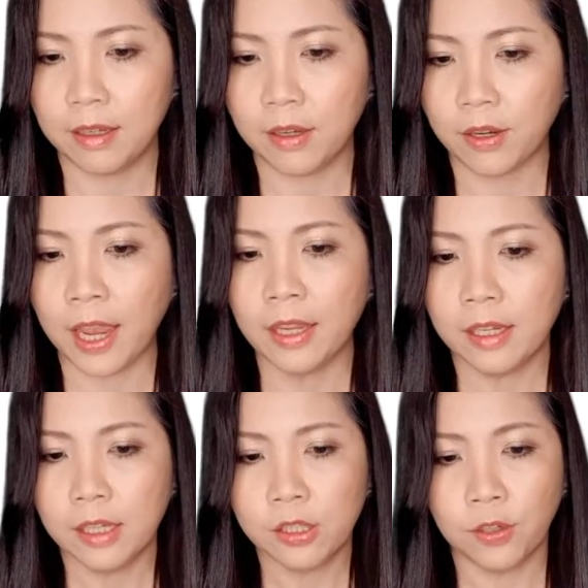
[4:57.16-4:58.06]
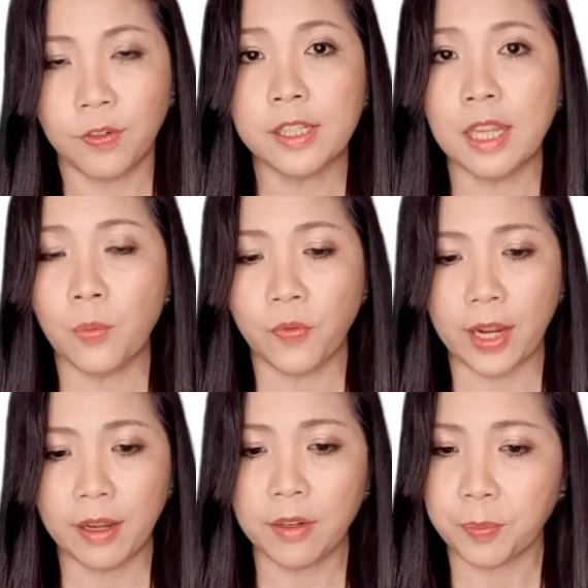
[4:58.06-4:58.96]
Okay? So firstly, we
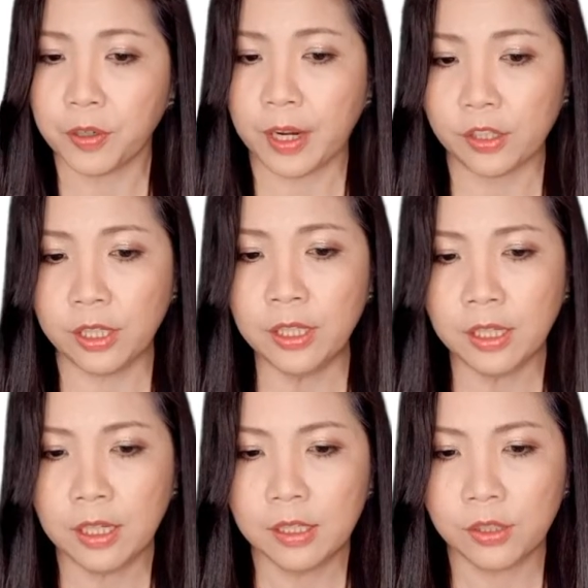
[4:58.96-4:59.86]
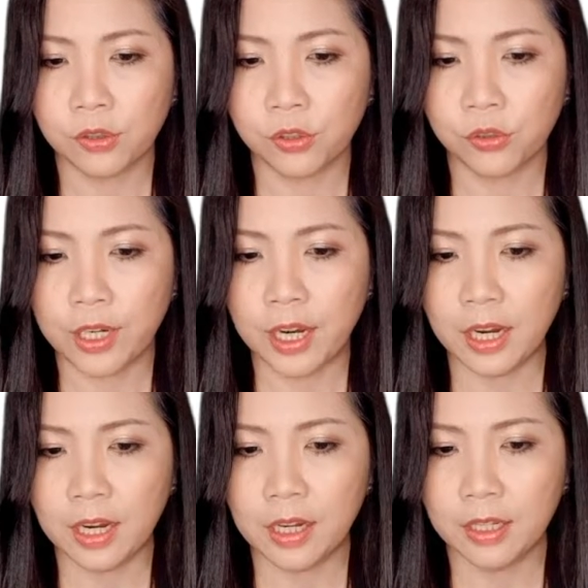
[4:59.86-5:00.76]
write down the progression. So
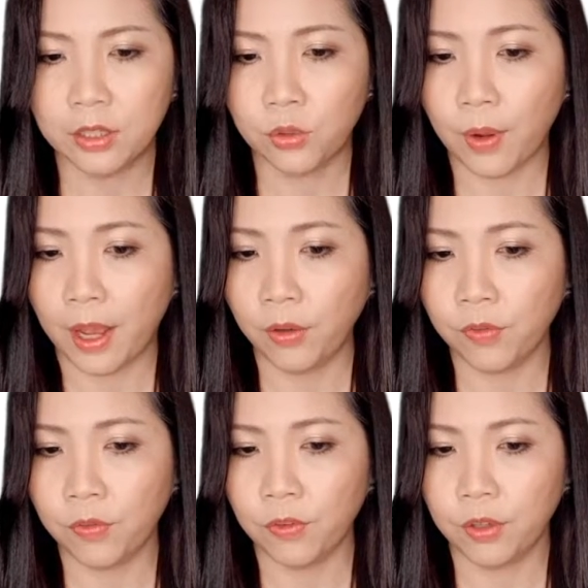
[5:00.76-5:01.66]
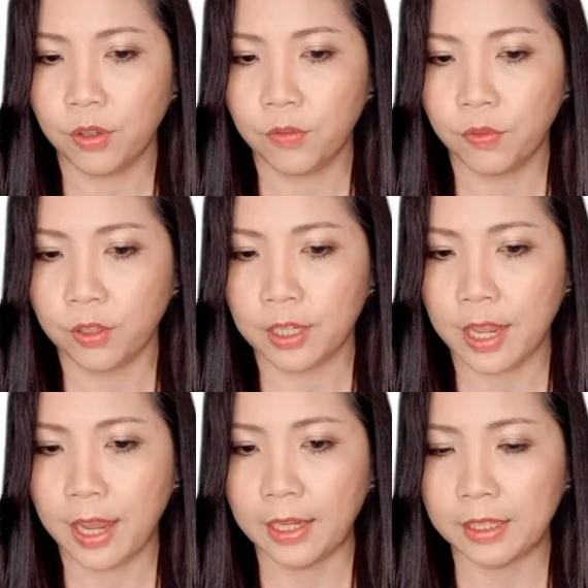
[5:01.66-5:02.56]
3, 12,
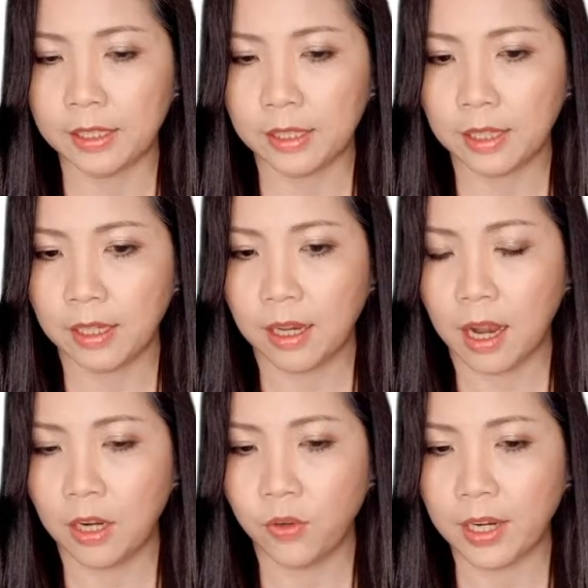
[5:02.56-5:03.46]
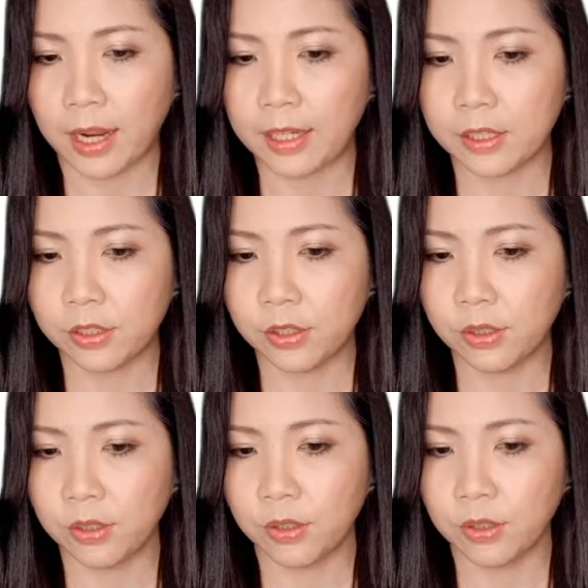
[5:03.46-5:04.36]
48, 192,